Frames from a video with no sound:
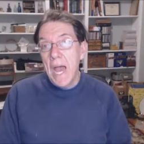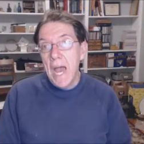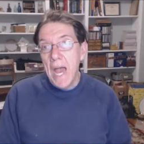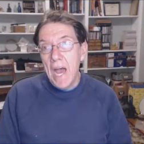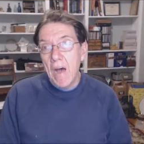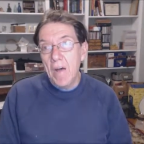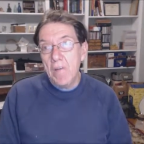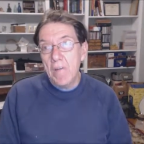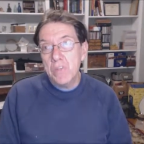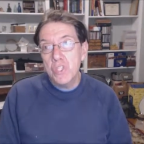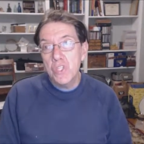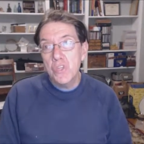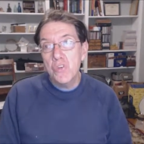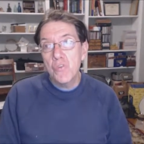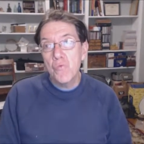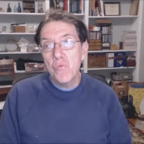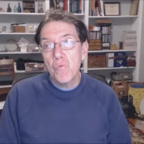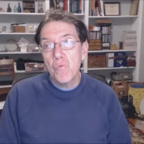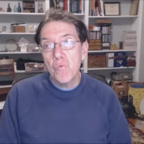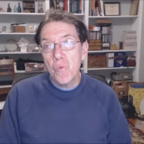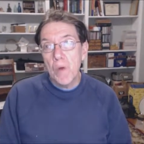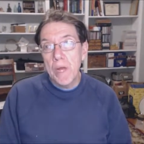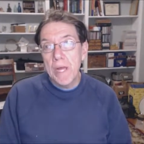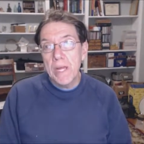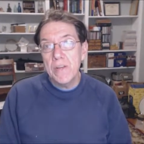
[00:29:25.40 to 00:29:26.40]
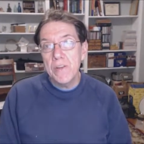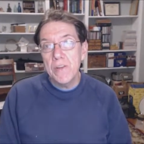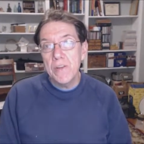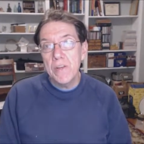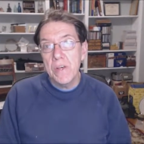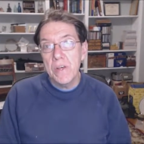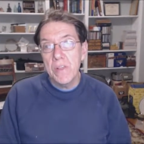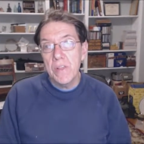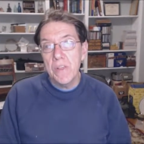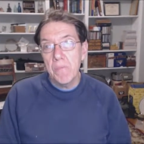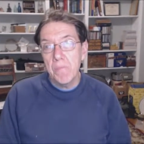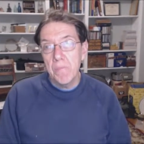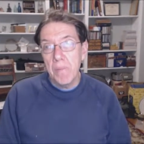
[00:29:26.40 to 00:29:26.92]
how to
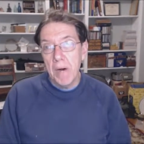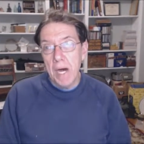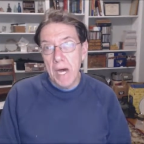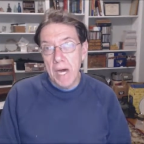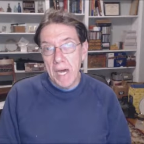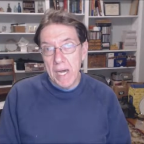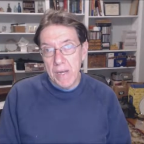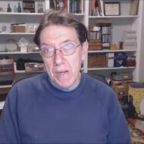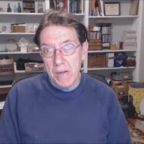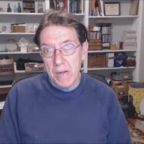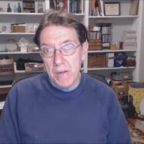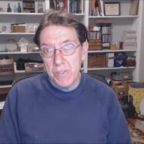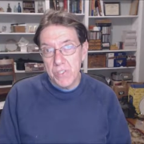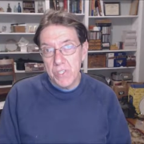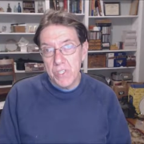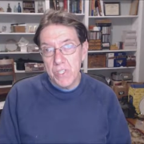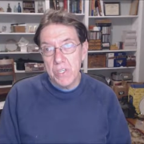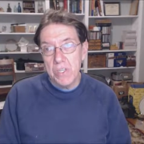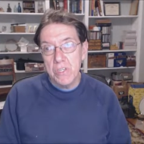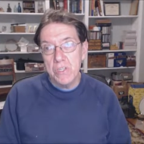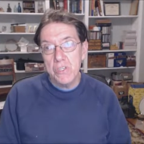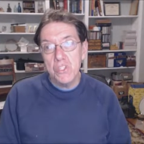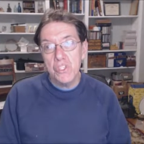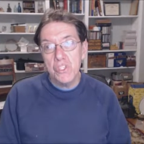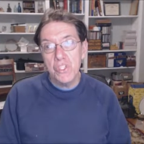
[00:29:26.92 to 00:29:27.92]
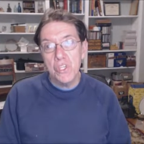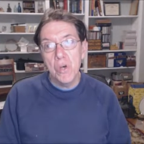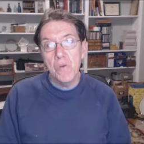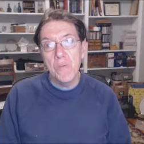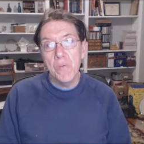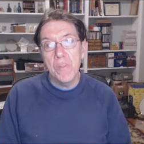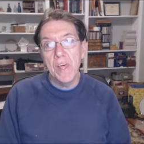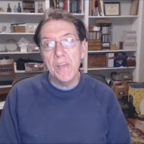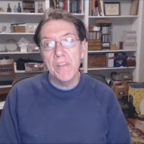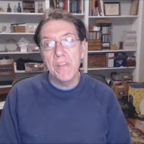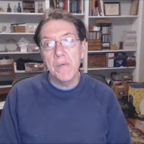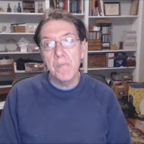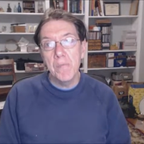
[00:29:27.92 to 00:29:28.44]
rate the buyers
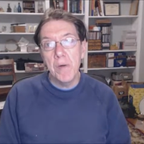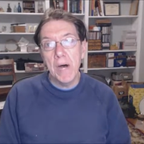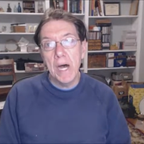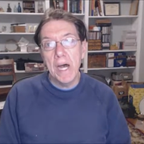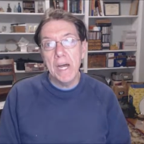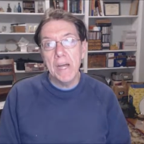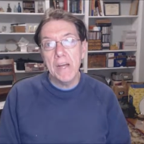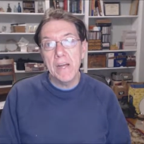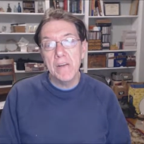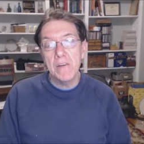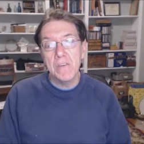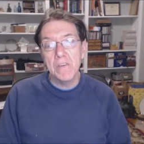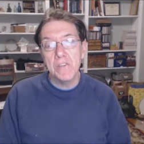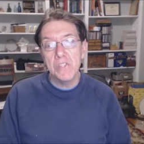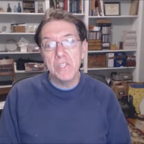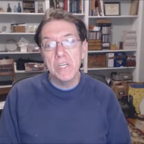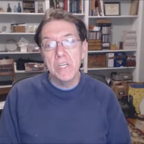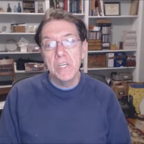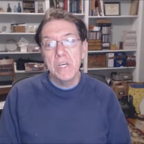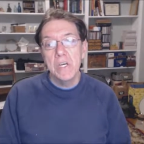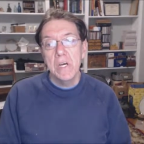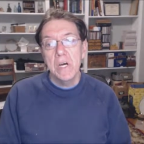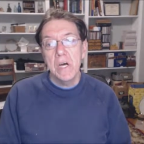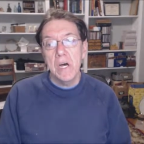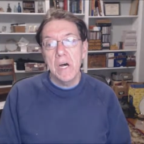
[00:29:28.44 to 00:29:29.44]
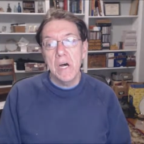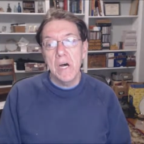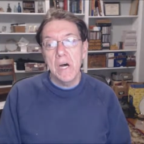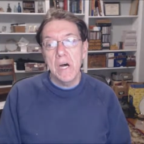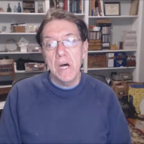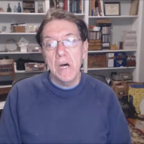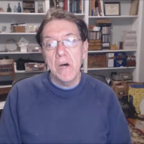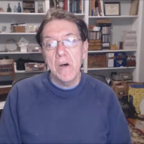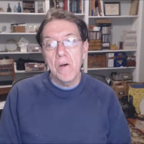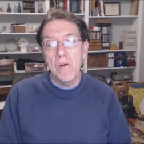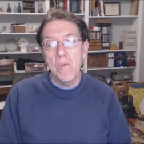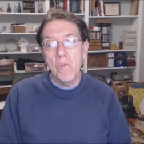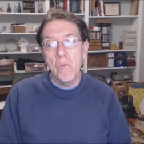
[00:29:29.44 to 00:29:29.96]
so that the buyers
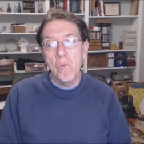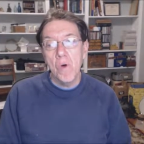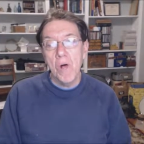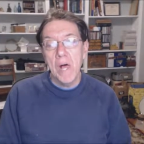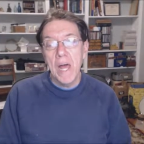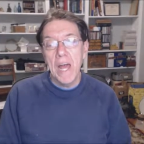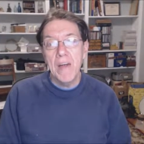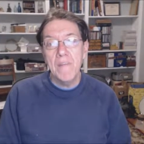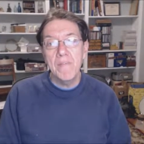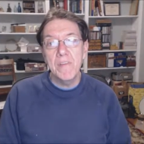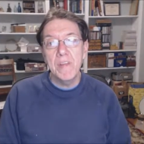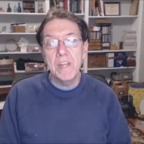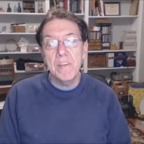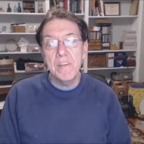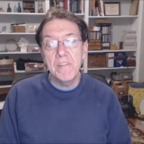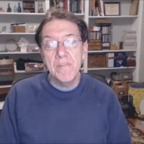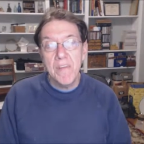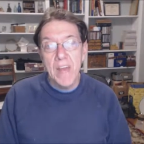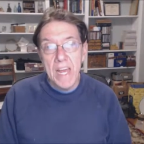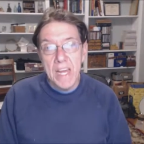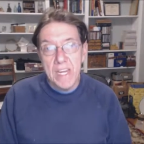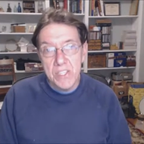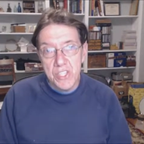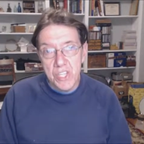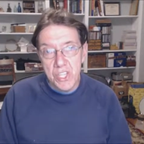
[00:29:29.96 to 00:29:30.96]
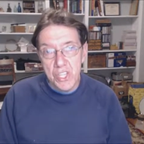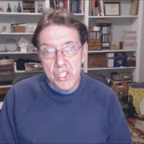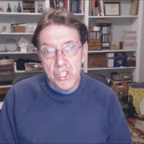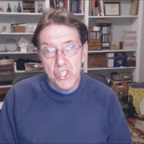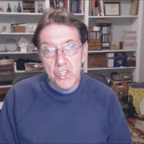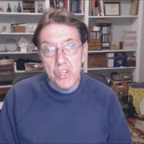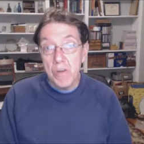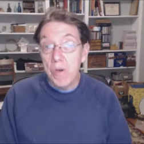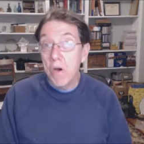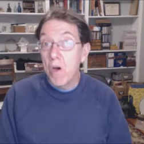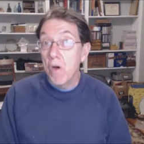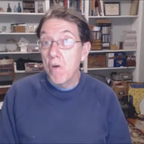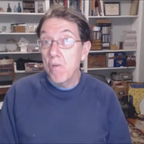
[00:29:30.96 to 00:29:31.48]
uh, will have an
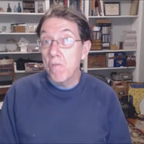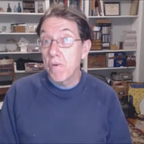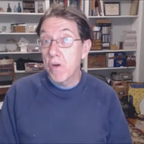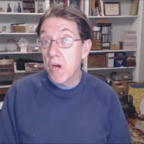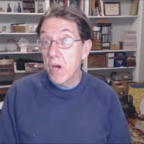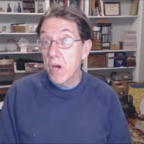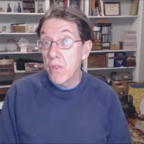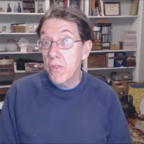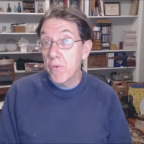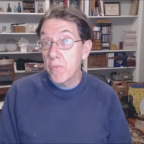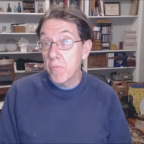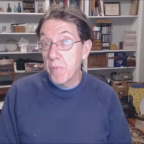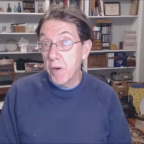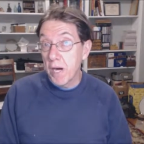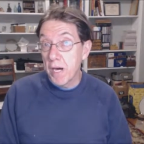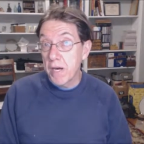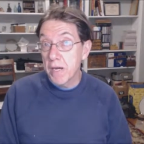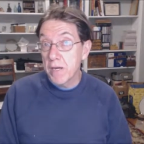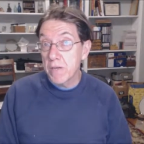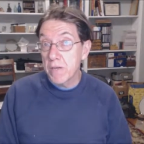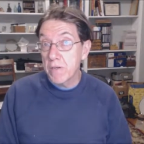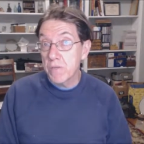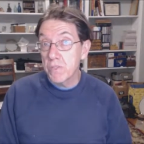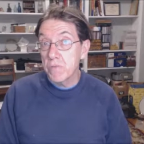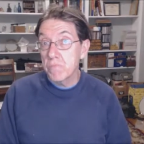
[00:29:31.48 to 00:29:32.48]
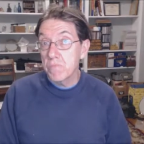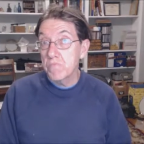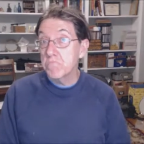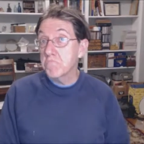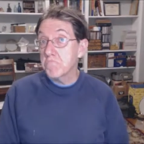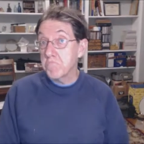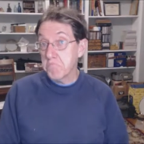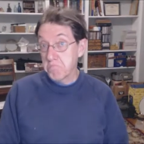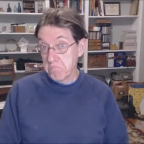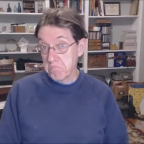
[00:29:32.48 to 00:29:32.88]
advantage over other buyers.